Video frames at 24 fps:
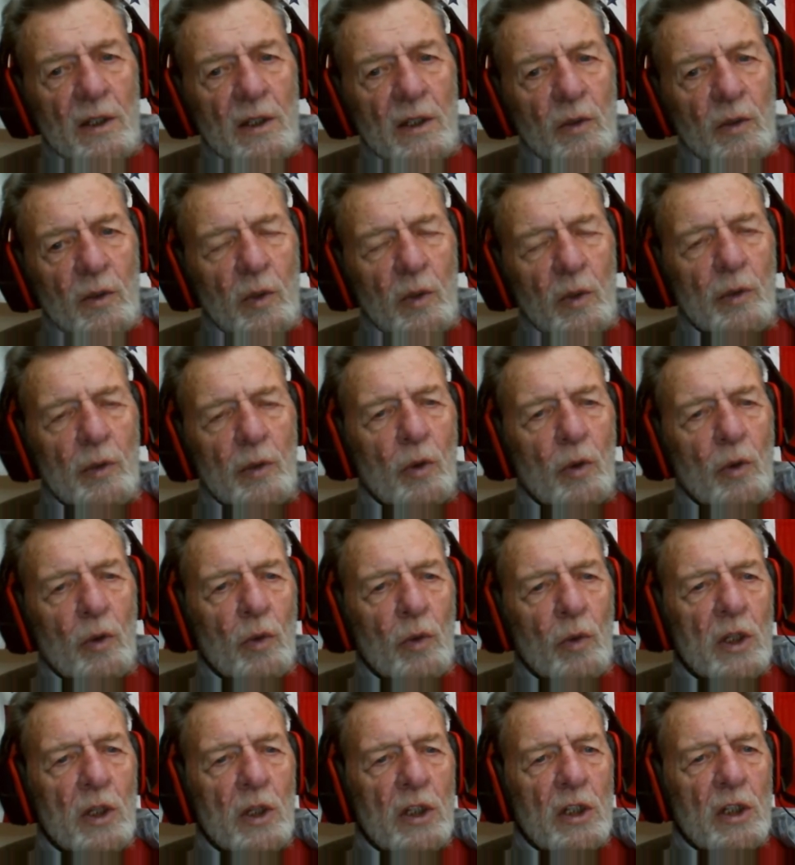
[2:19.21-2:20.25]
We were
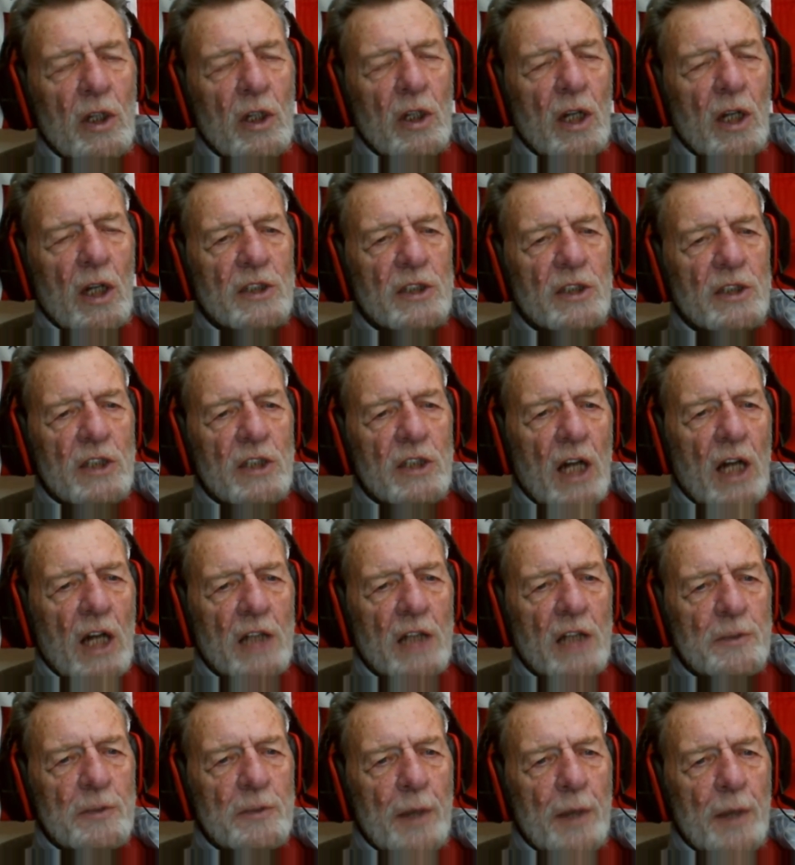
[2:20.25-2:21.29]
working on
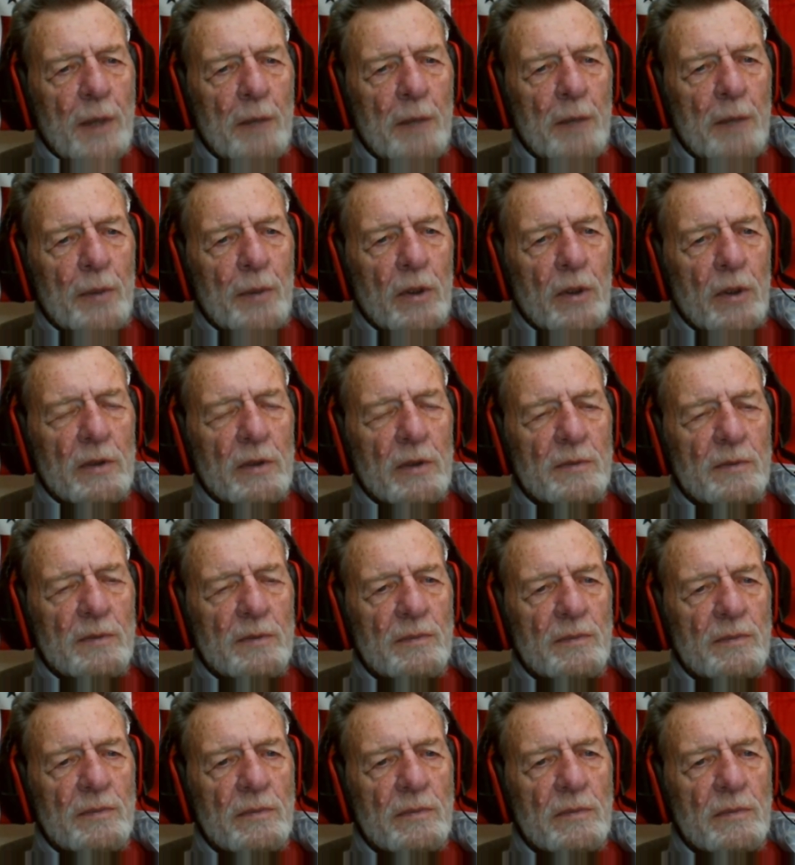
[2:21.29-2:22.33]
Scott's paper,
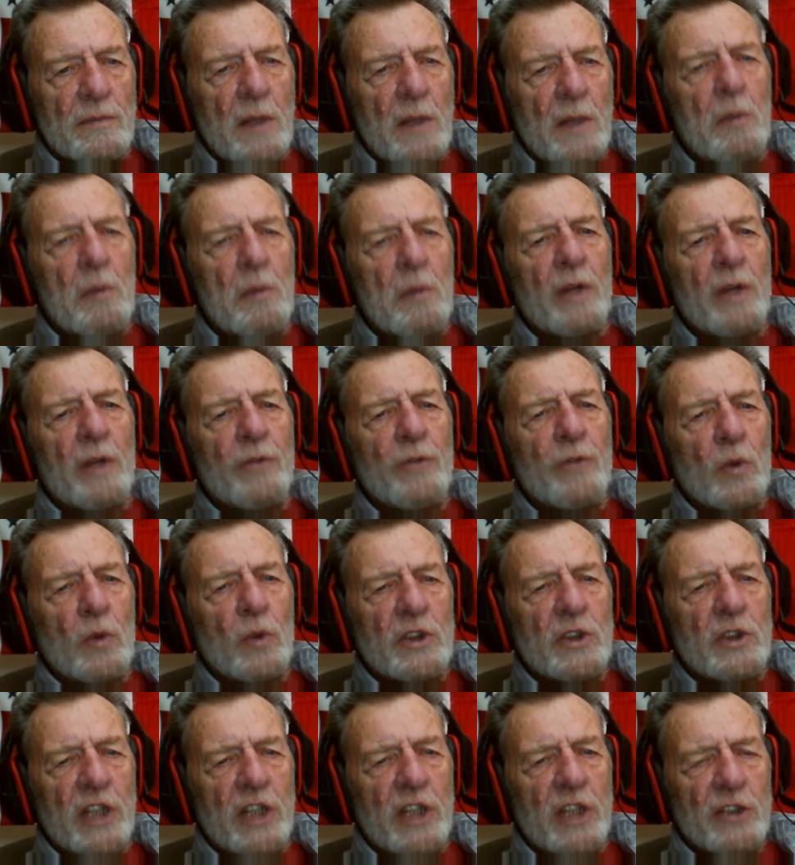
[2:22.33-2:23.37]
I believe it
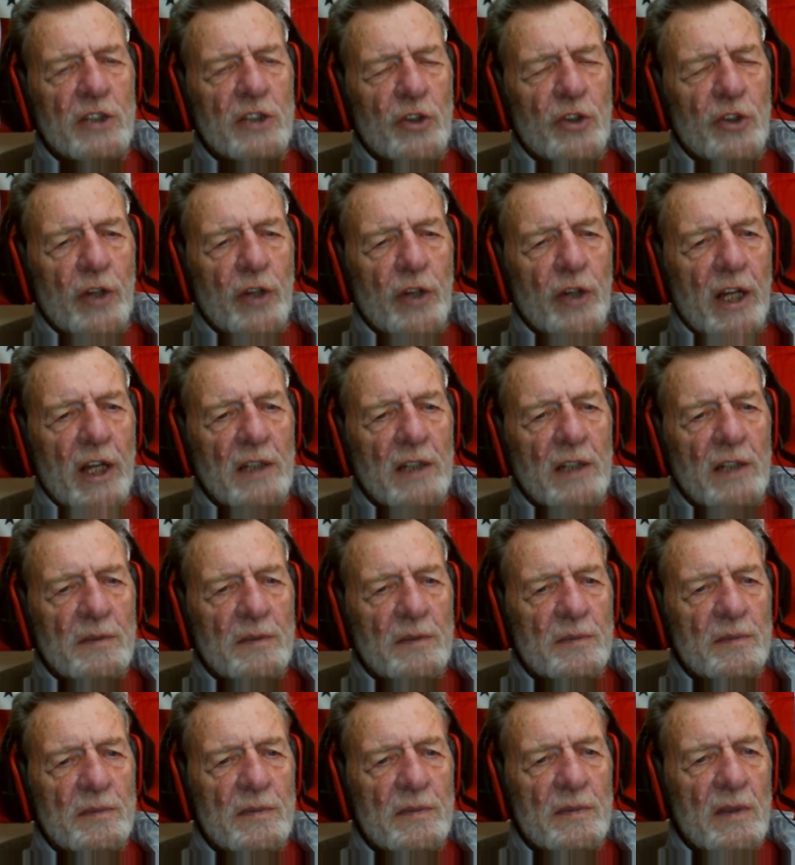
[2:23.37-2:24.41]
was yesterday,
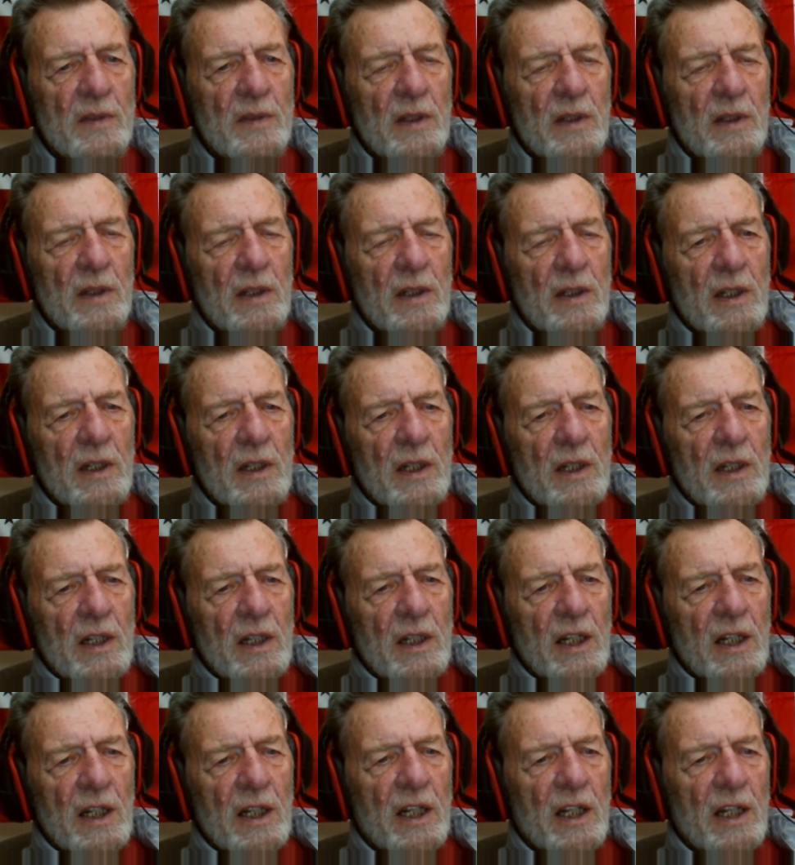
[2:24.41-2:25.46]

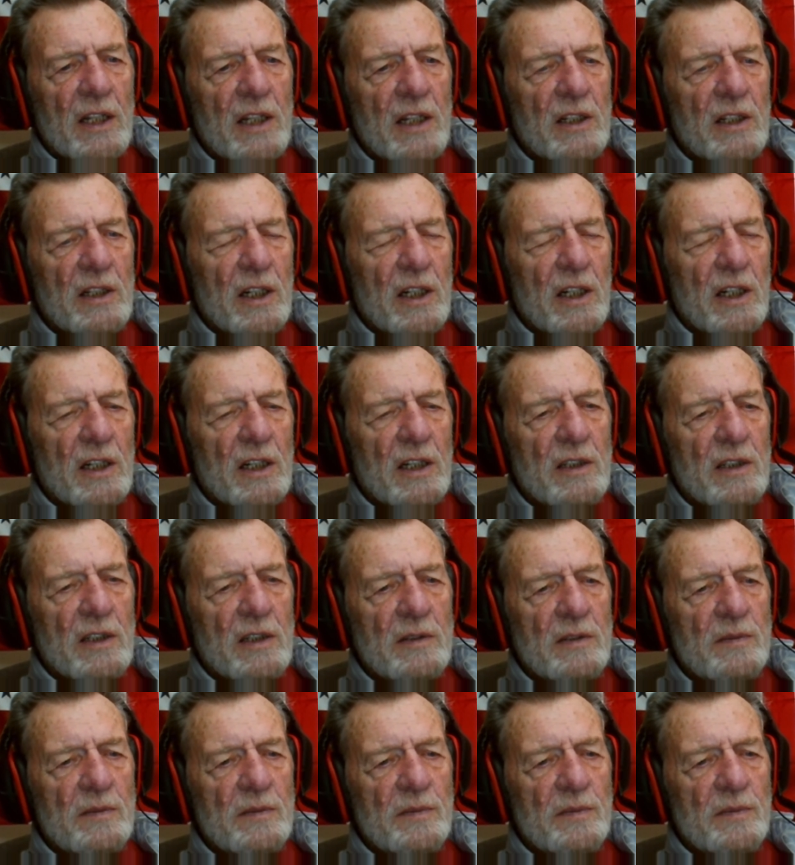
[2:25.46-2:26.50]
and
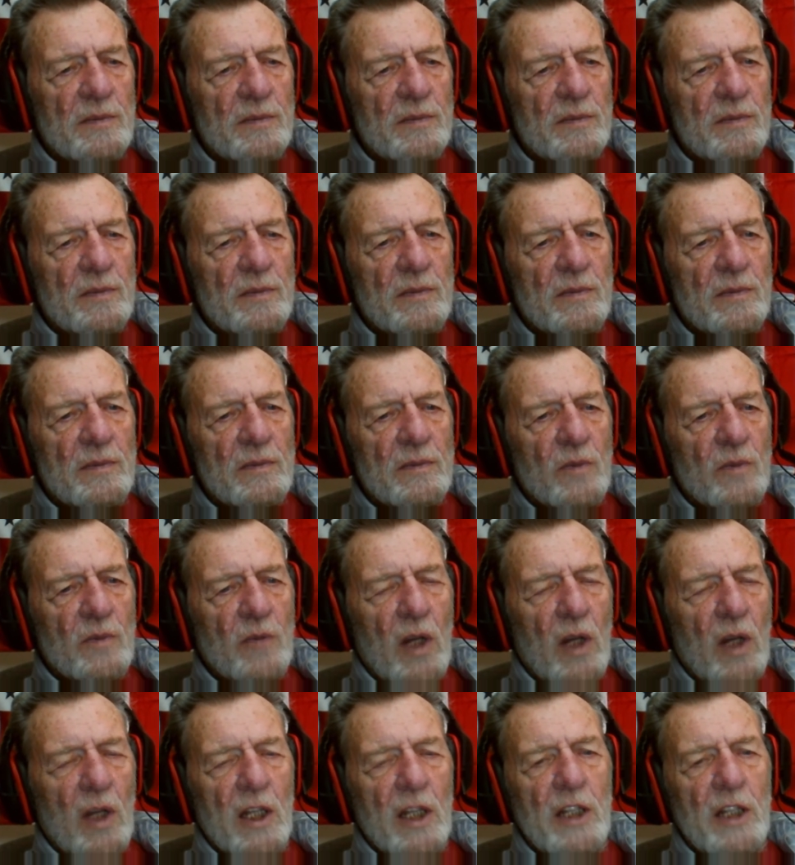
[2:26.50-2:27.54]

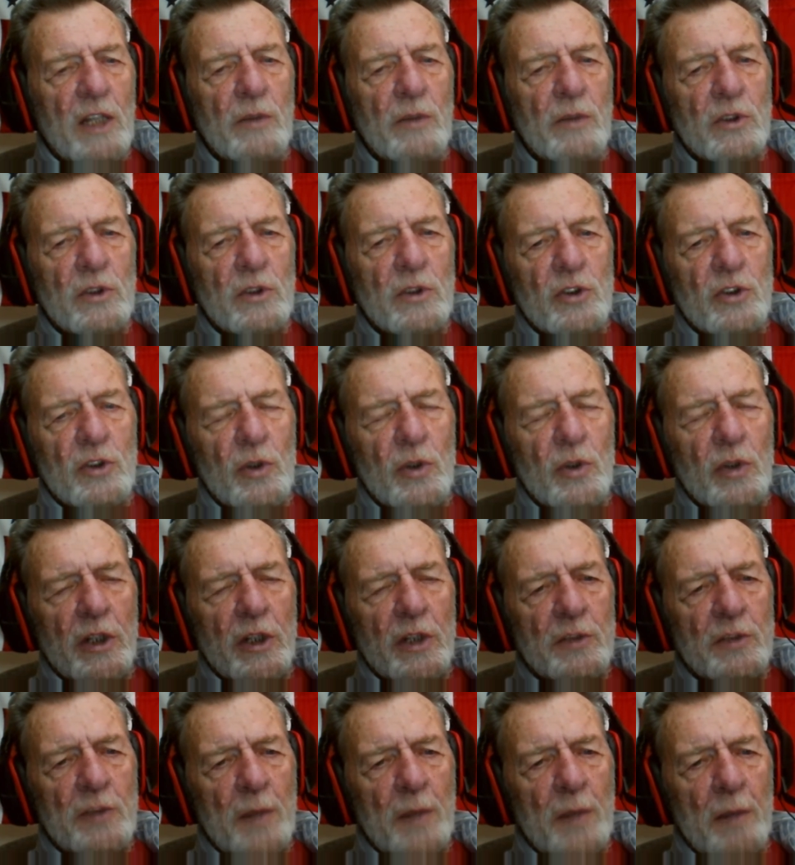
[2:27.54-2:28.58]
while he was doing
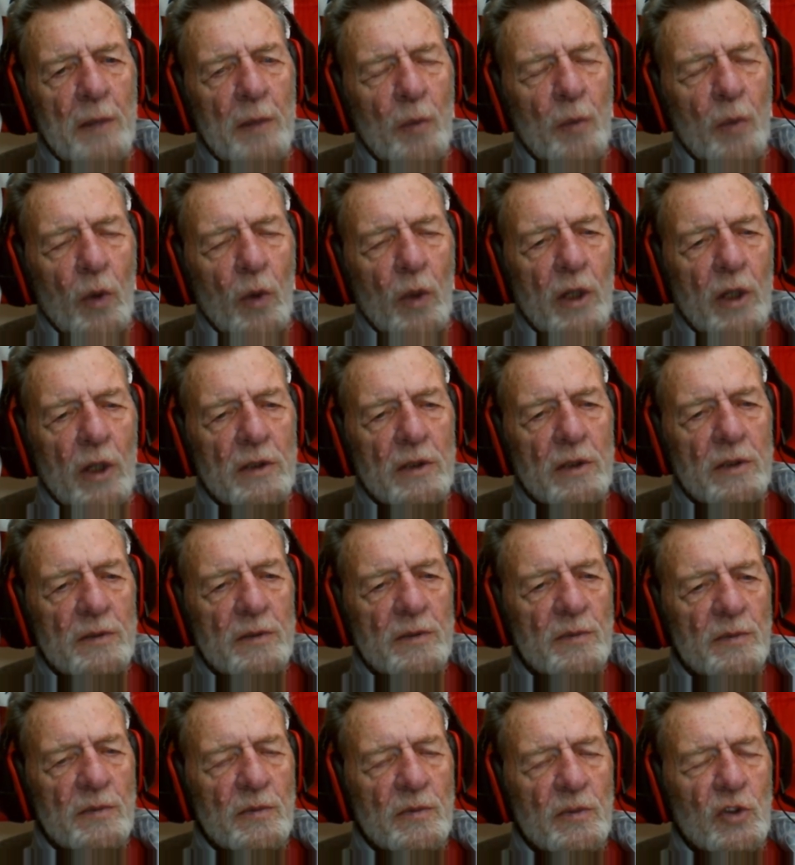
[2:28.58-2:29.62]
his paperwork,
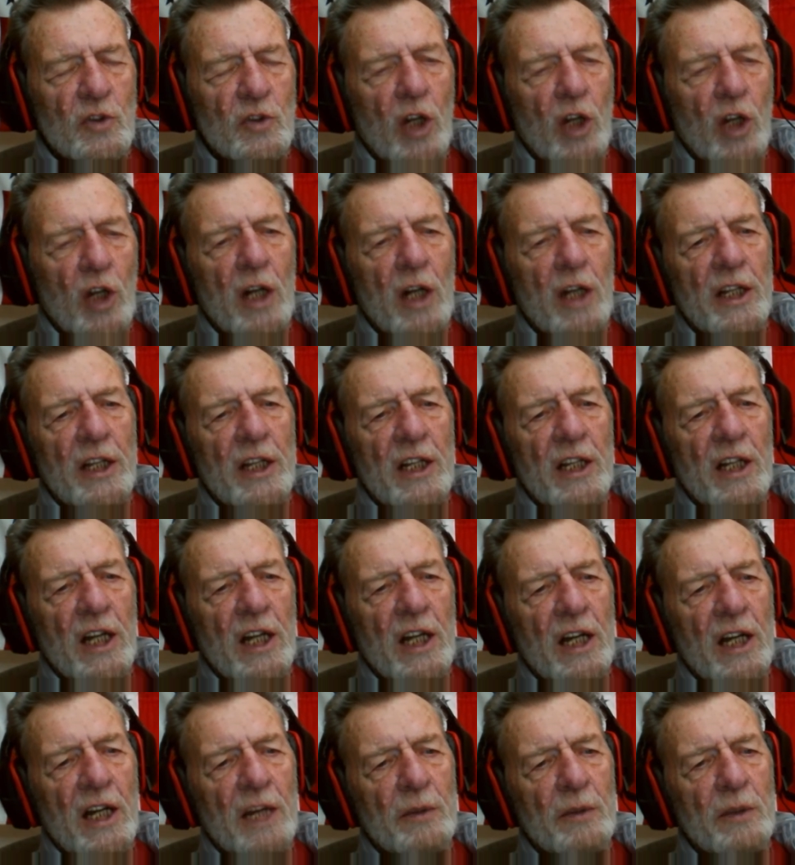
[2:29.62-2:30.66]
Charlie and
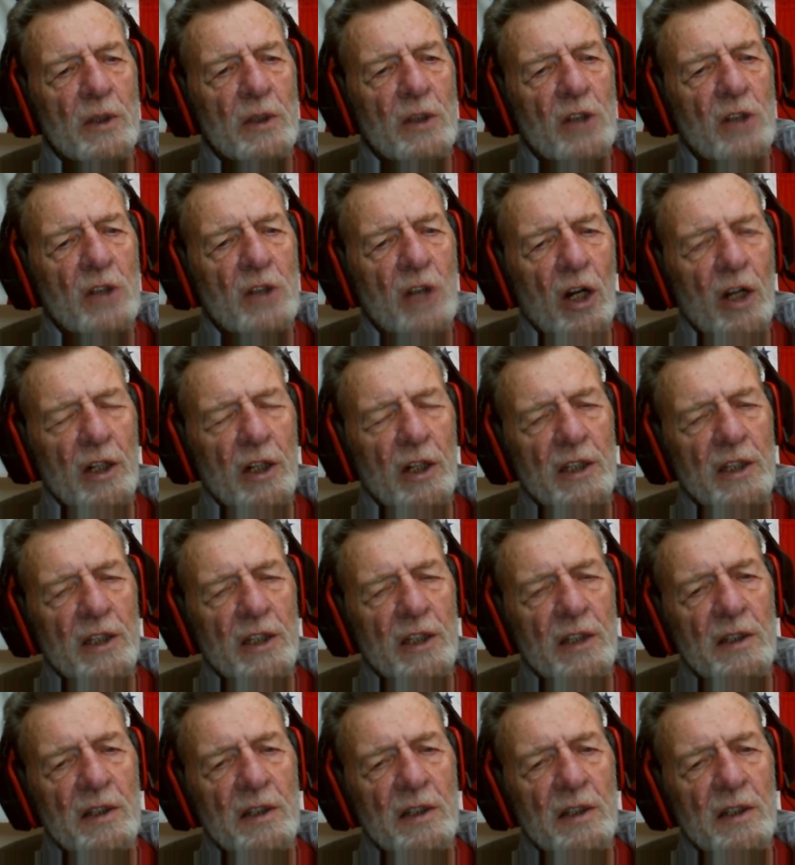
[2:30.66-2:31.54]
I were talking,